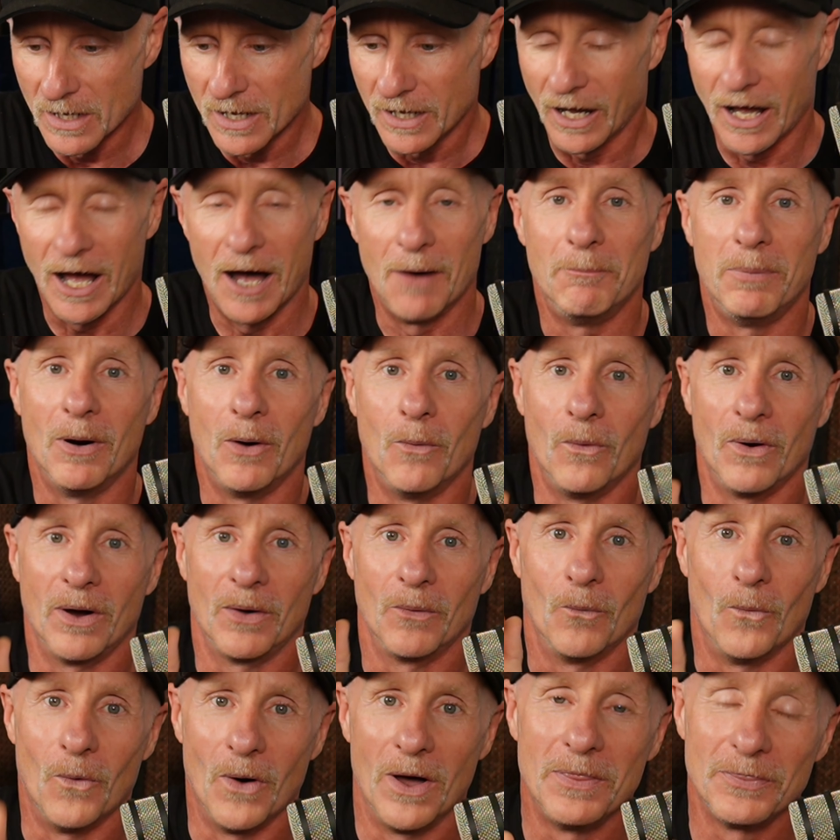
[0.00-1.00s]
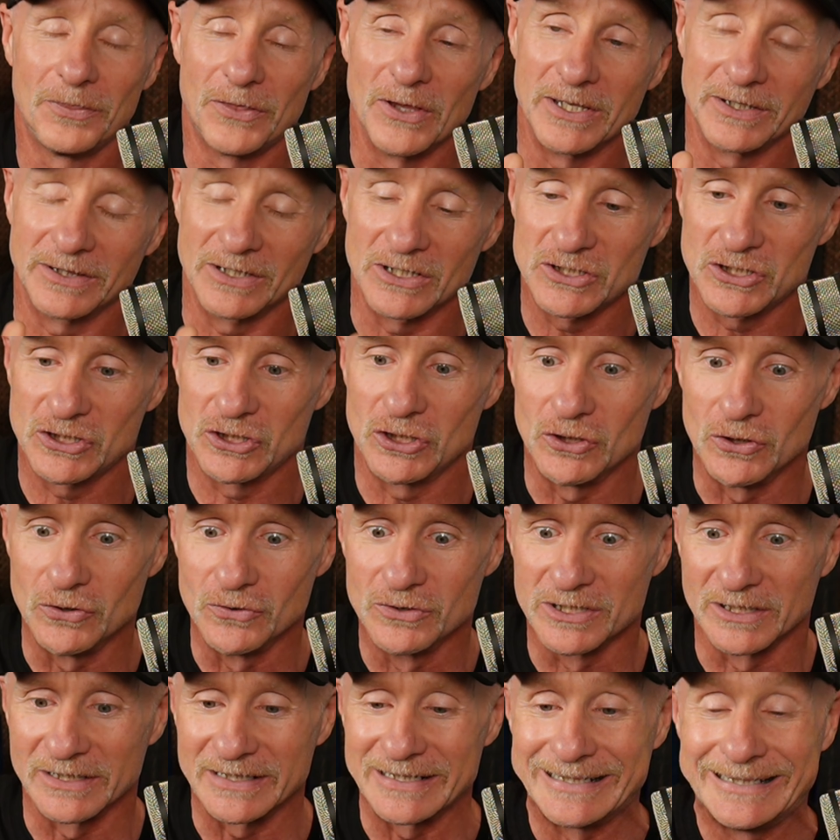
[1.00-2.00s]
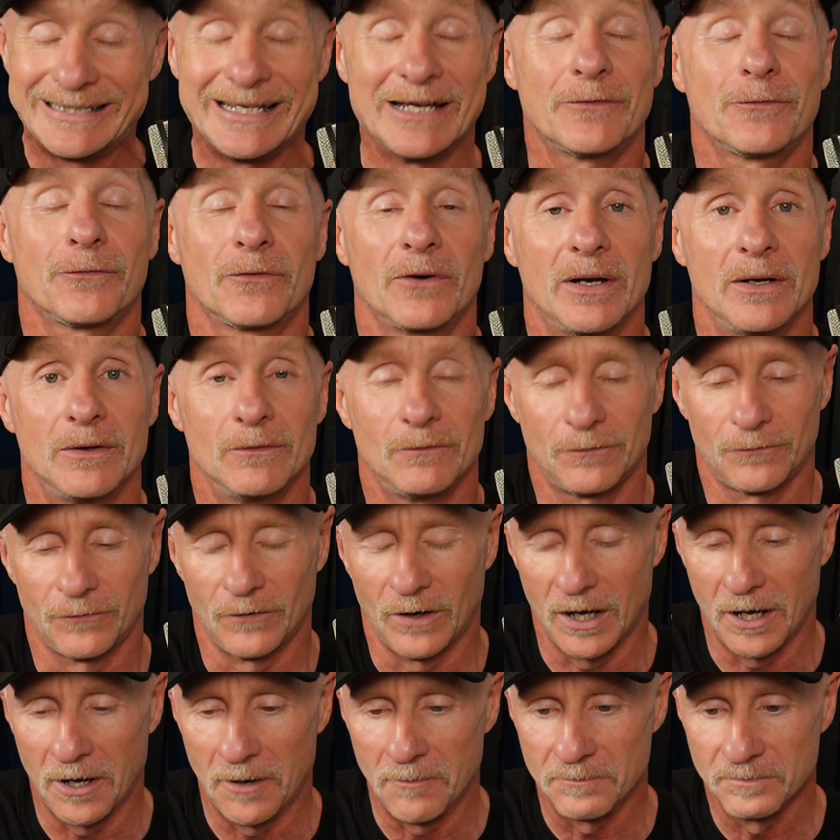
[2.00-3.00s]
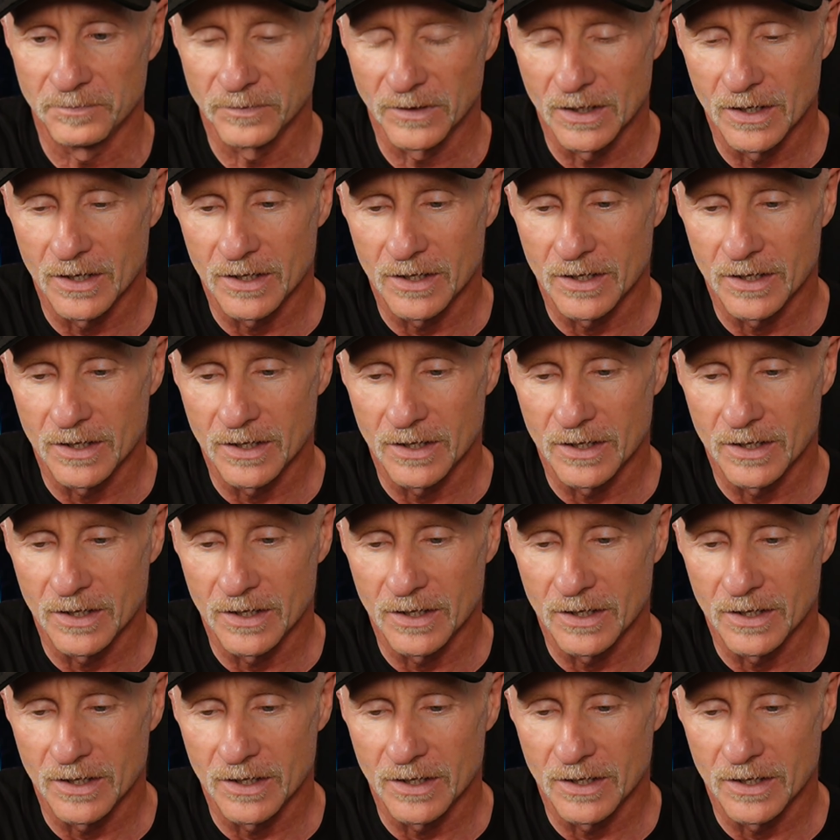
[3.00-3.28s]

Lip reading: But one thing that's hugely different from